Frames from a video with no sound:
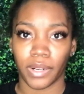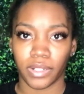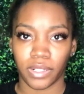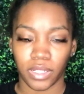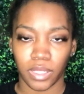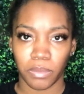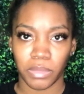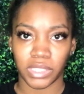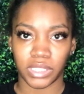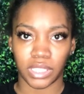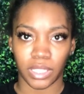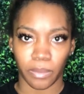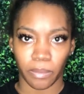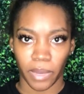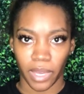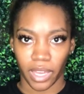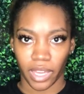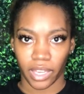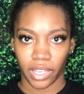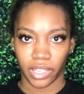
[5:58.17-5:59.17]
Let me sit
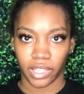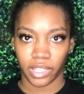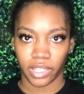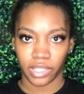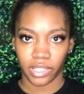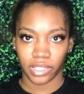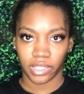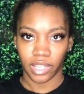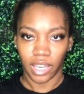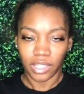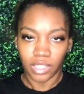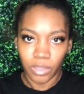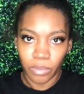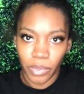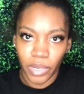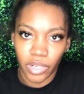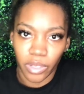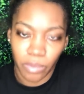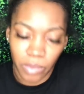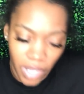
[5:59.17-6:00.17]
back. I look
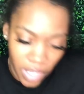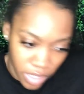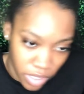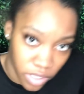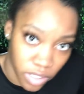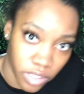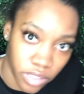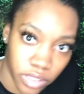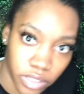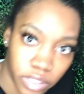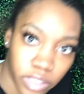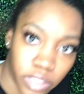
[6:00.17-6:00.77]
better back here.